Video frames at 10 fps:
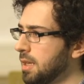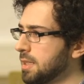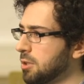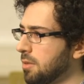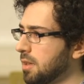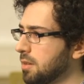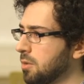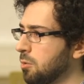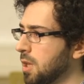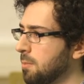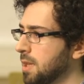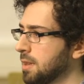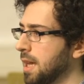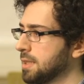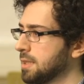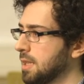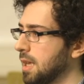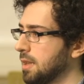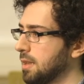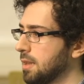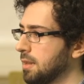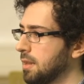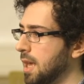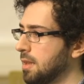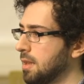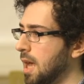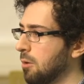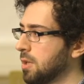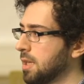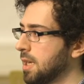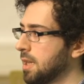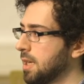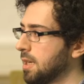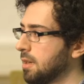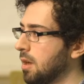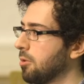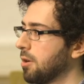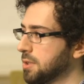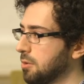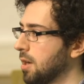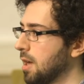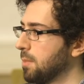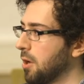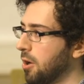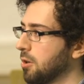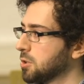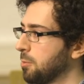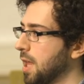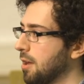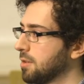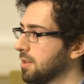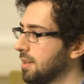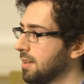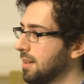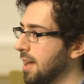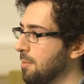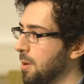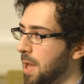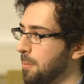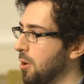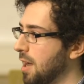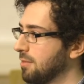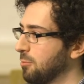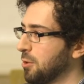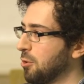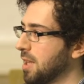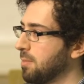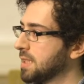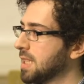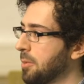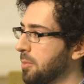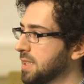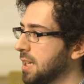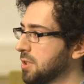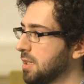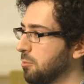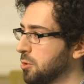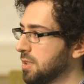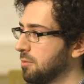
so I think quite a bit less than than I would ideally. Oh, and also um, MIRI also put out um, a paper on what they're calling Mesa optimization, right. which yeah.